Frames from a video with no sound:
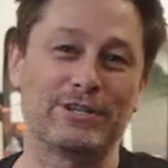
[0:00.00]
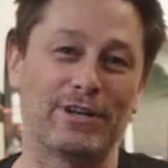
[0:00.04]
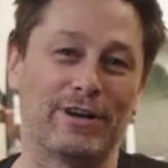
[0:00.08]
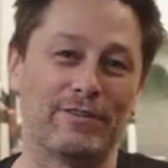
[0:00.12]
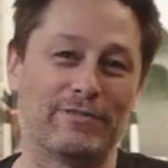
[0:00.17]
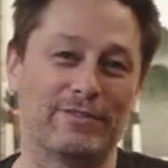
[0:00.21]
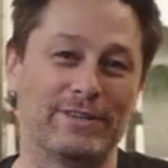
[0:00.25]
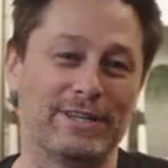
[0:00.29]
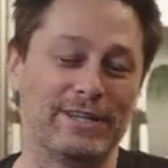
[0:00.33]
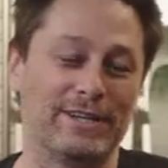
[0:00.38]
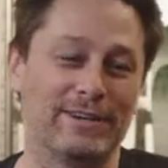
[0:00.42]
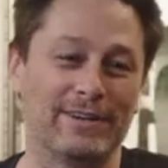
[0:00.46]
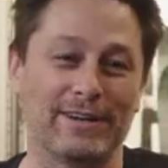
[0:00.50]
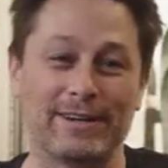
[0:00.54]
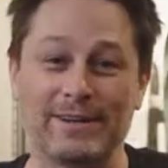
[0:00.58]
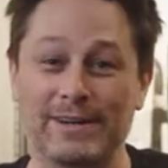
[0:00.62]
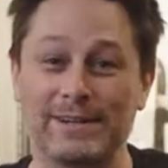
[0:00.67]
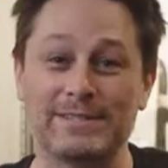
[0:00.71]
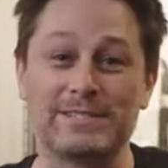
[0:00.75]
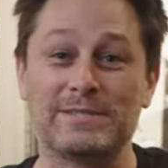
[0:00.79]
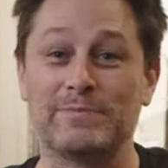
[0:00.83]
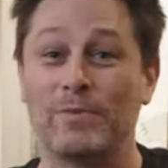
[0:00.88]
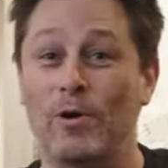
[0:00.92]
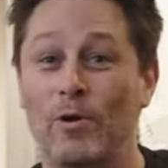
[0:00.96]
off the year, I
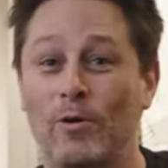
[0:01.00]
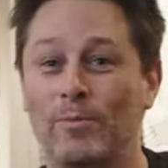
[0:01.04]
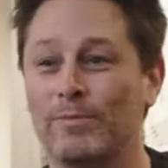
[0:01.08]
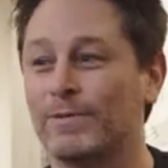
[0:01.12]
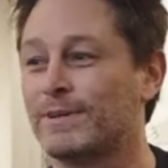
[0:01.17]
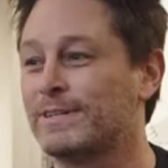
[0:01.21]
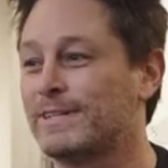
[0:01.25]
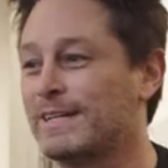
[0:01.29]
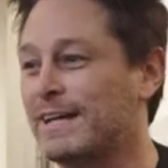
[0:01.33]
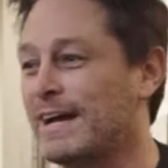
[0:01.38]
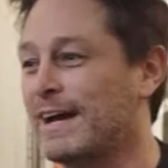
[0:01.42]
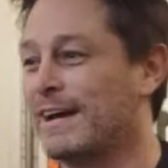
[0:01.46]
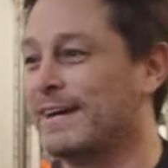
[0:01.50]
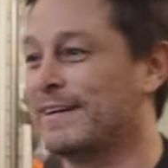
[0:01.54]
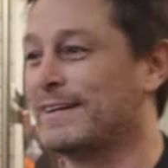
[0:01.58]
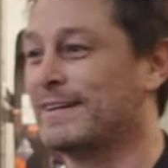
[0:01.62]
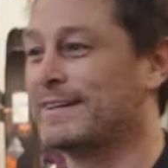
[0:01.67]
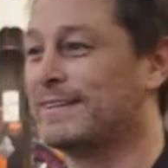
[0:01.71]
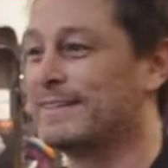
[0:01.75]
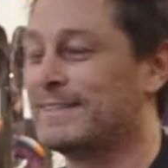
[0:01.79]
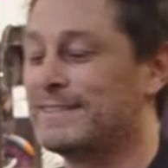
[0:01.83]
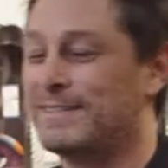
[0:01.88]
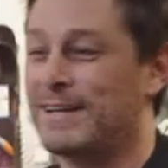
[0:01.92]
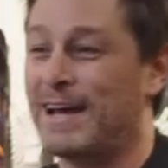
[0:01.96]
got some homework to kind of
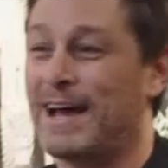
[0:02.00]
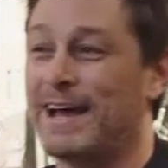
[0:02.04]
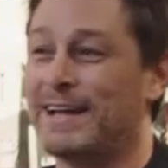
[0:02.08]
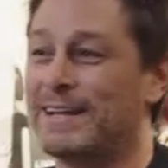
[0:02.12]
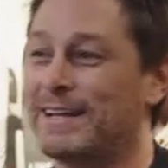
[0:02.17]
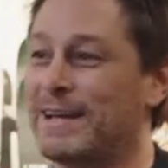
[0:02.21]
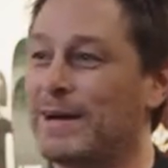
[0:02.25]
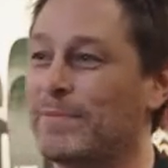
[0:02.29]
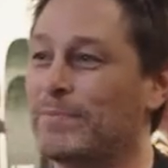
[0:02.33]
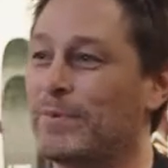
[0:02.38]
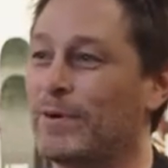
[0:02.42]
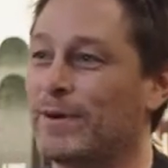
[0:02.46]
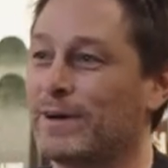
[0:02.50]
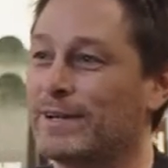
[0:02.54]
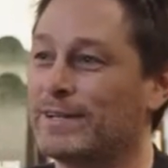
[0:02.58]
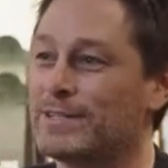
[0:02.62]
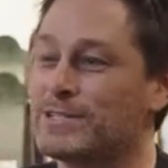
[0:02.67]
tidy up on.